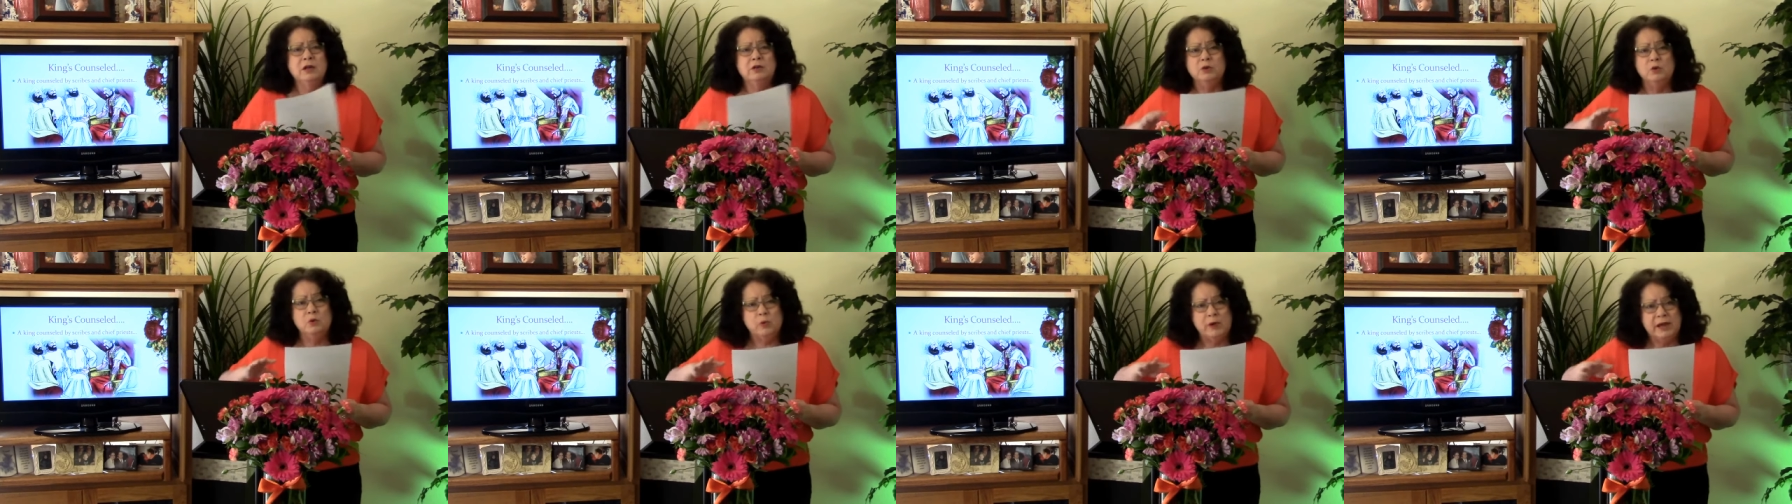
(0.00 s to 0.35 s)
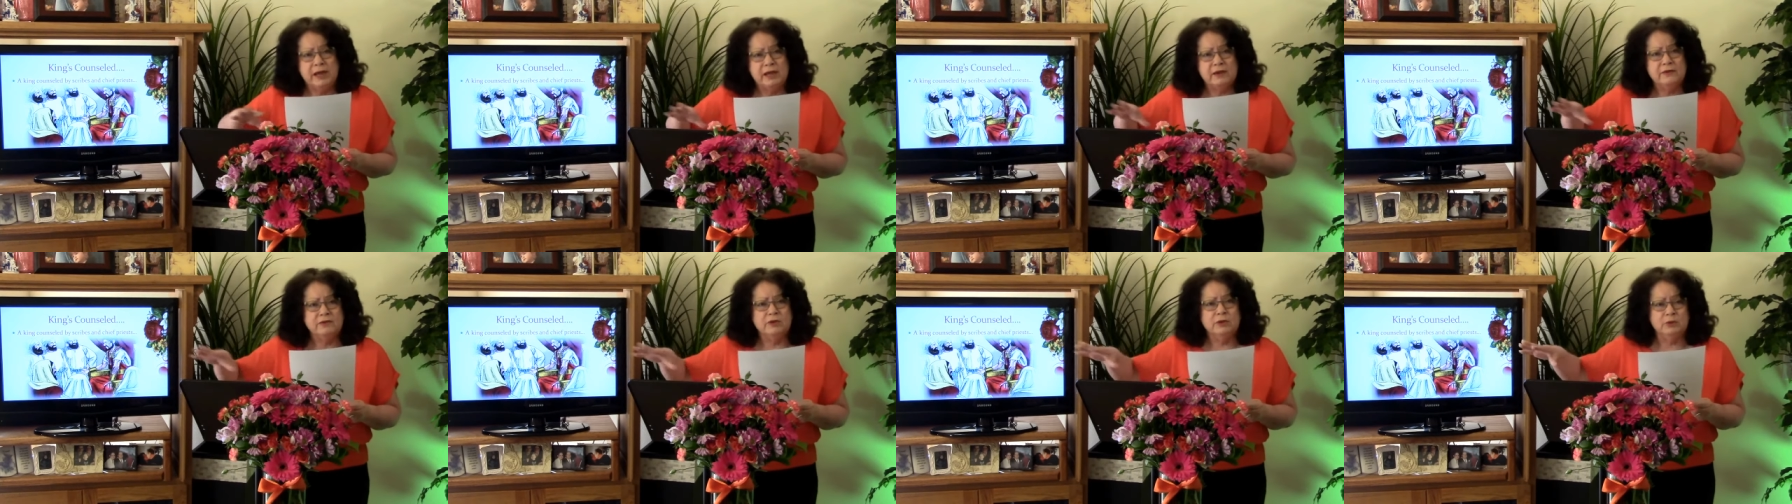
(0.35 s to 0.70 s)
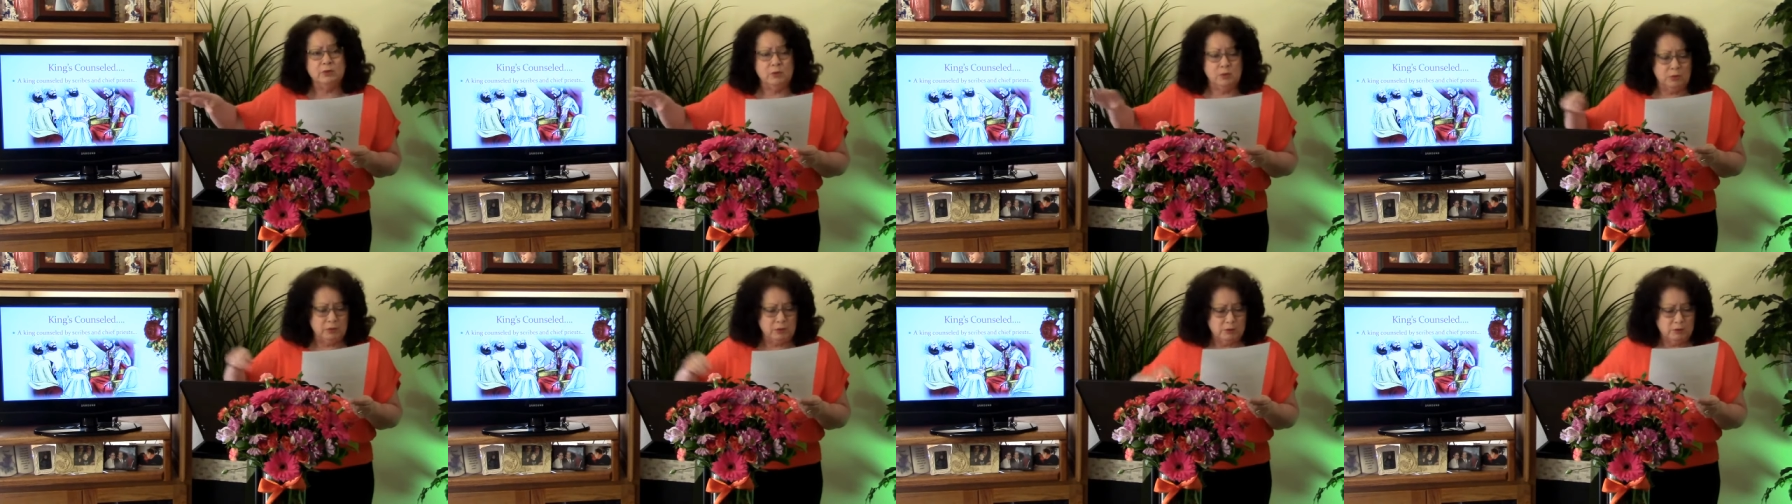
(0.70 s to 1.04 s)
the way of the
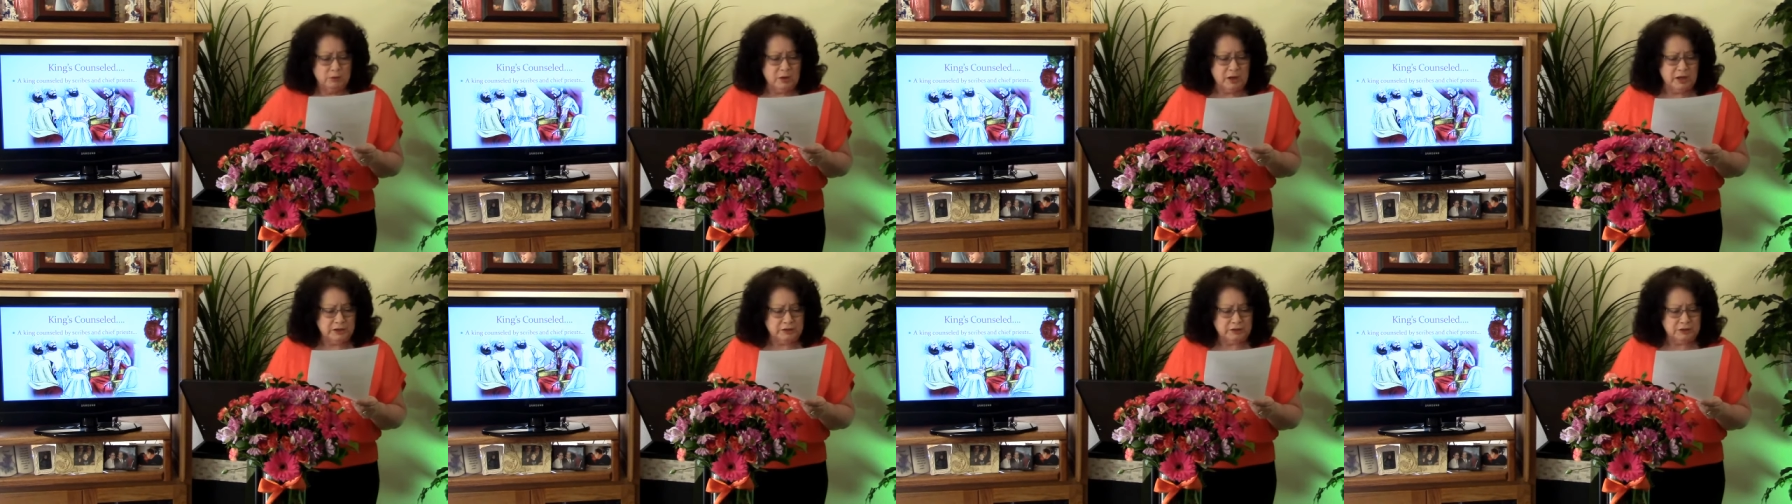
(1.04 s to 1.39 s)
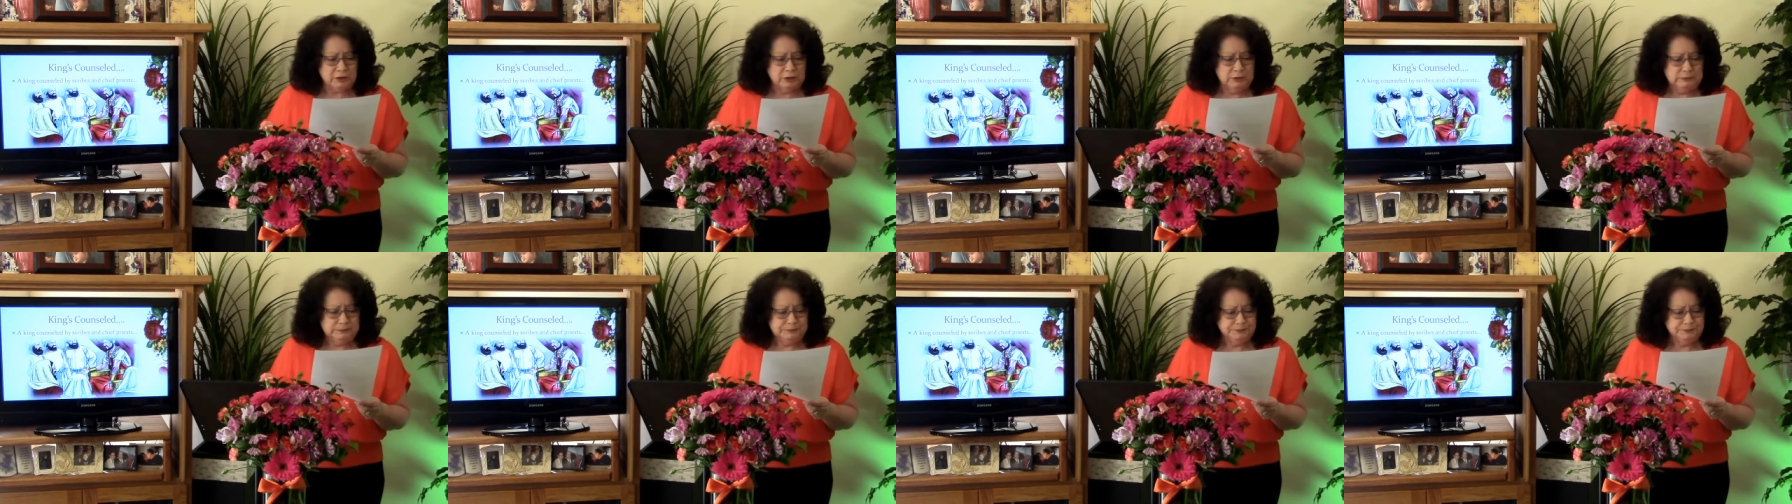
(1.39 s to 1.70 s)
Lord was.